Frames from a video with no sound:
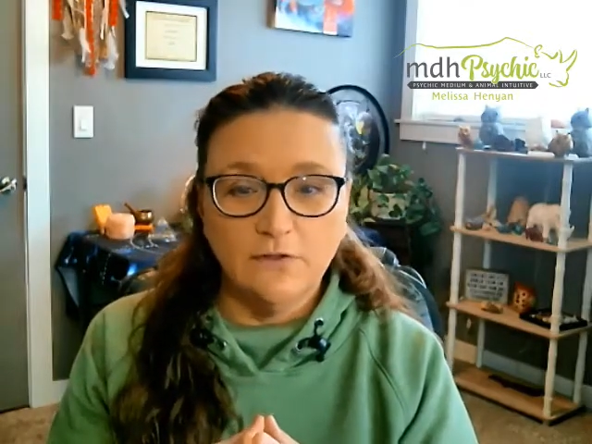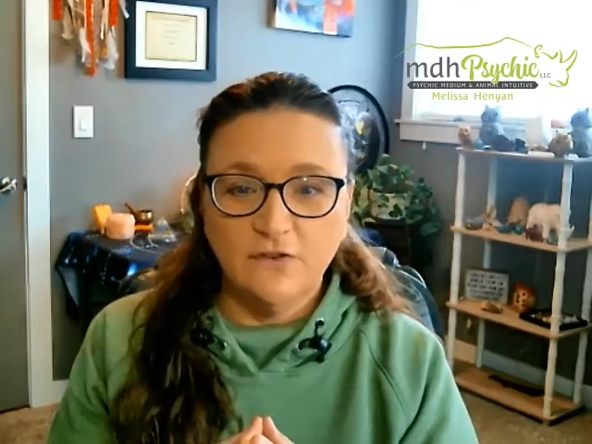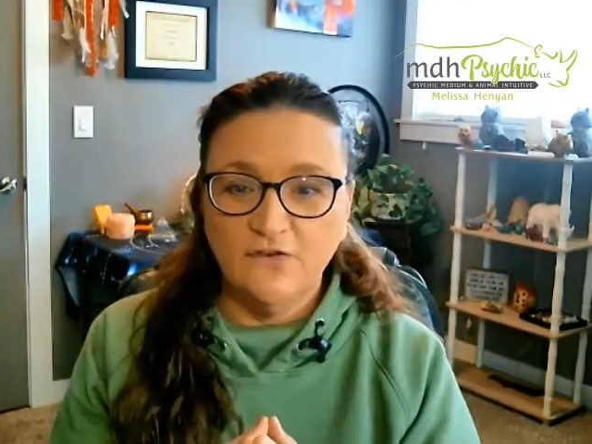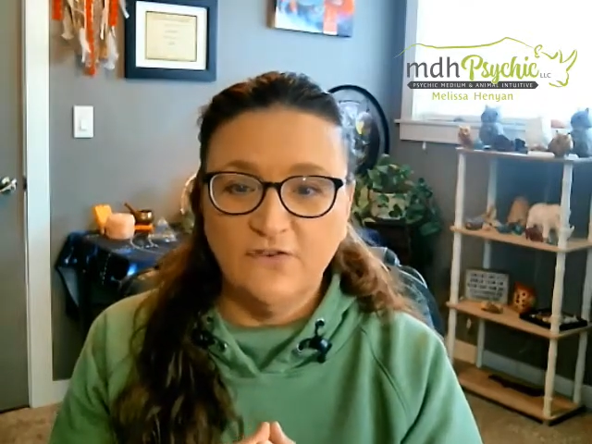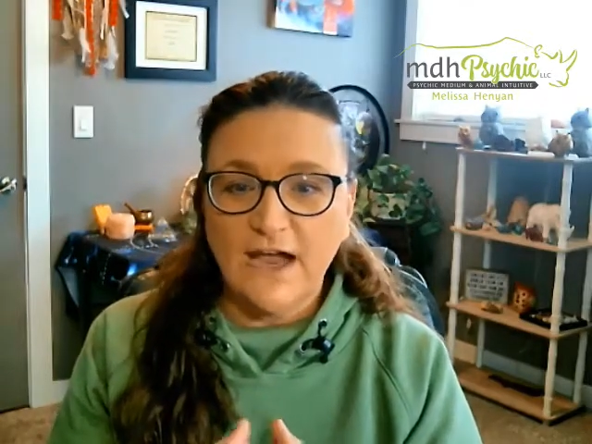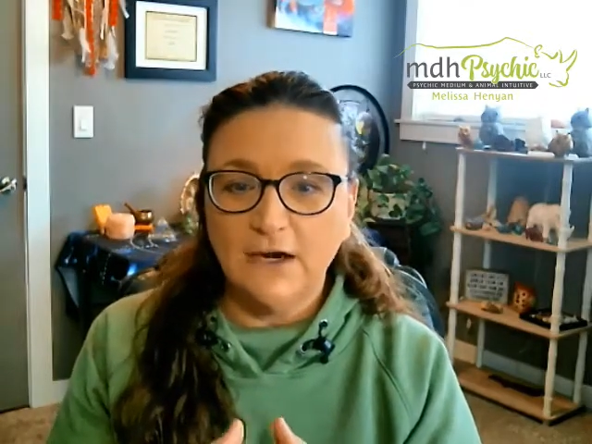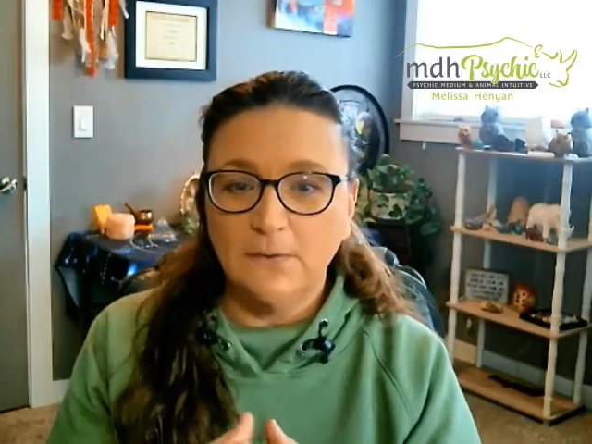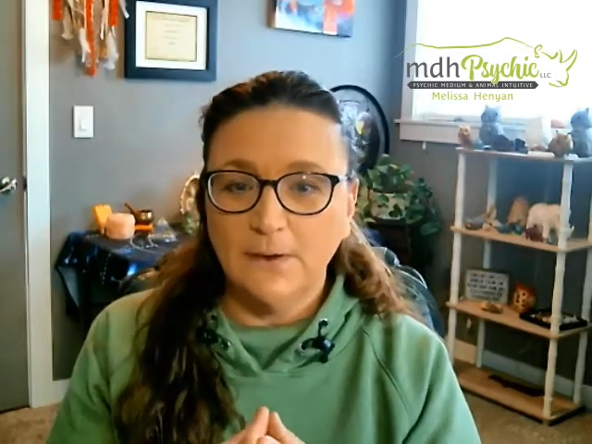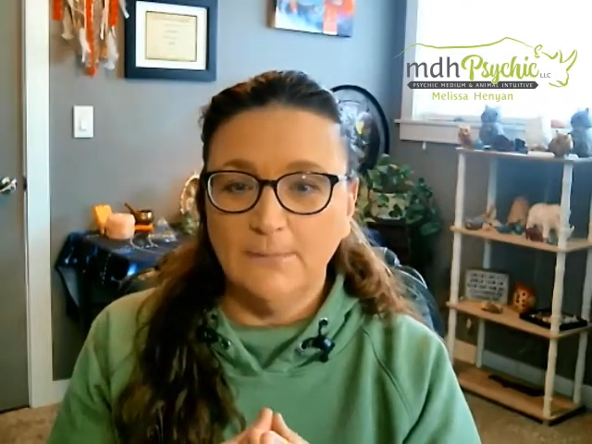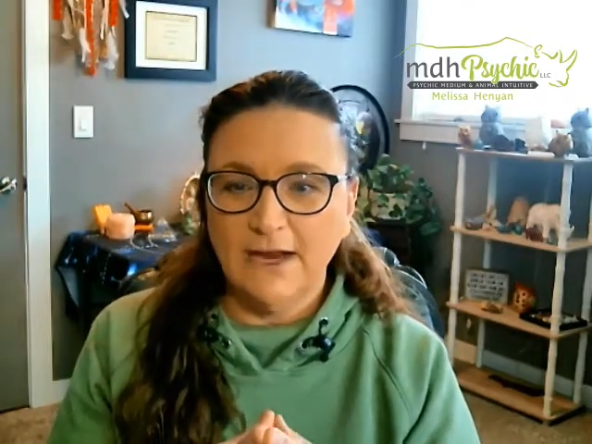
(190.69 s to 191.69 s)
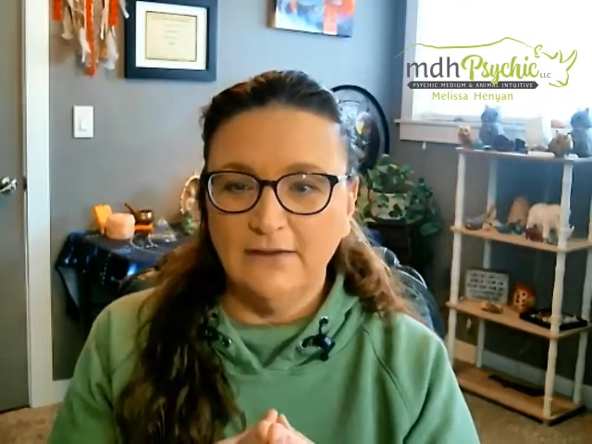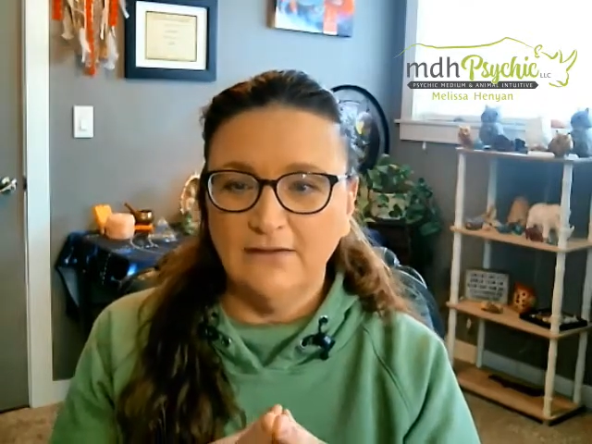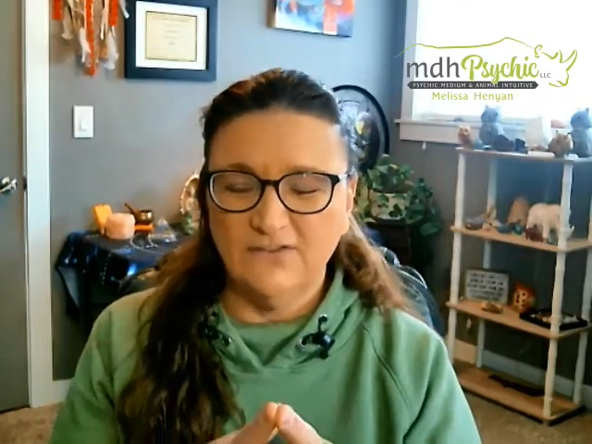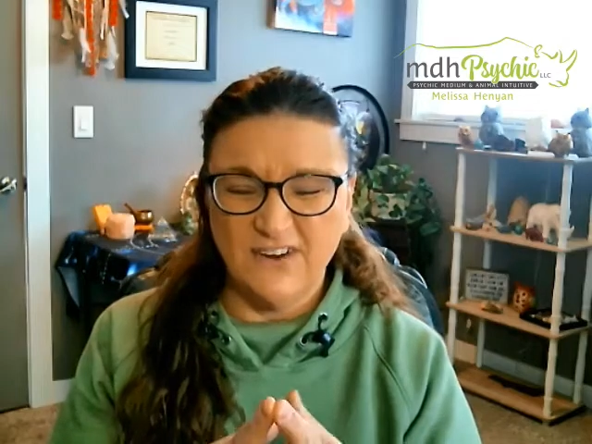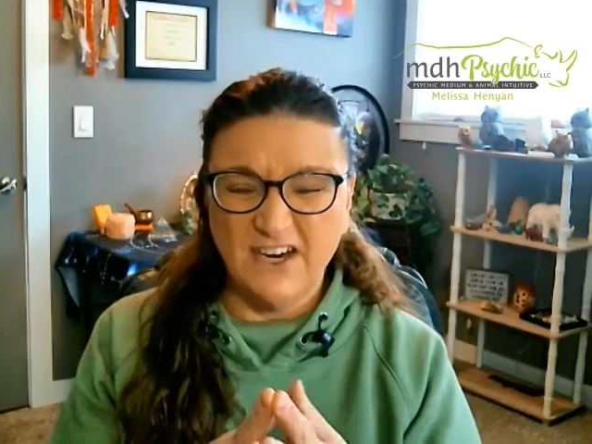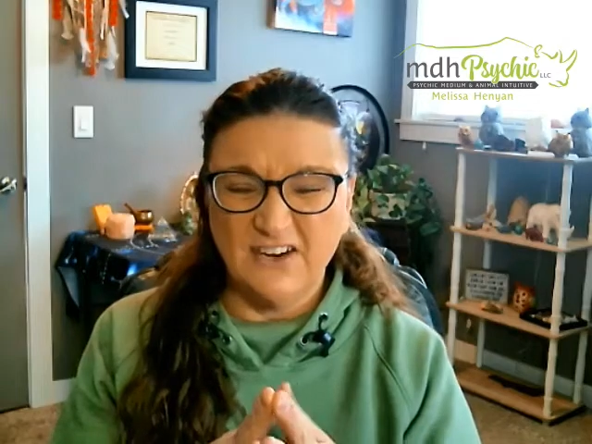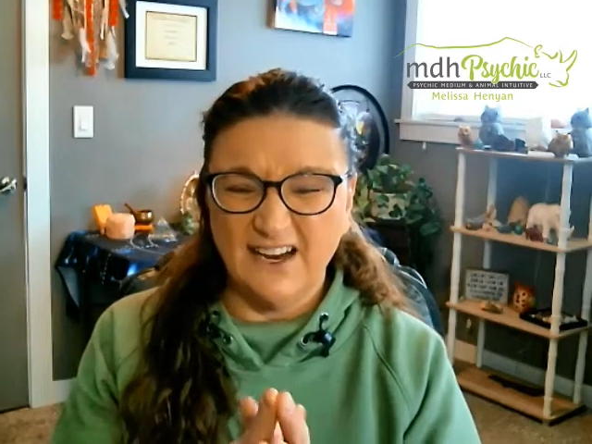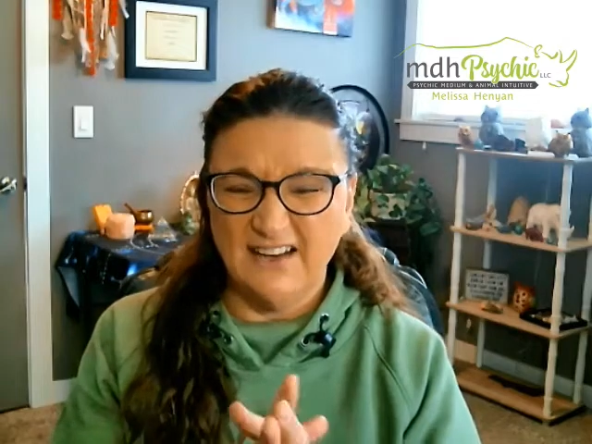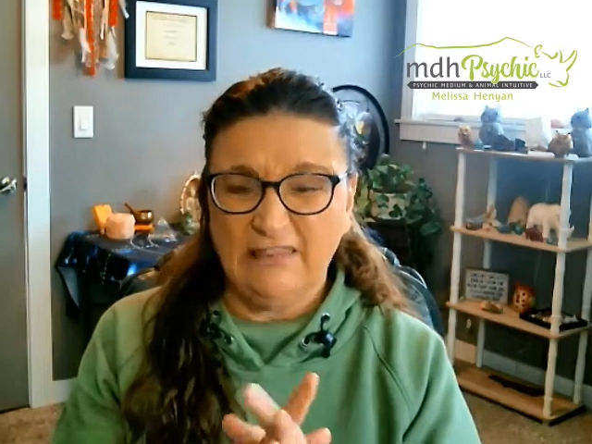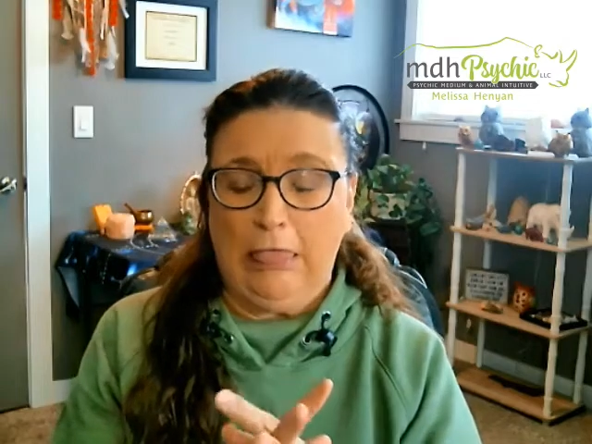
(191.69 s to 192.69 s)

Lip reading: the fiery bites of fire ants.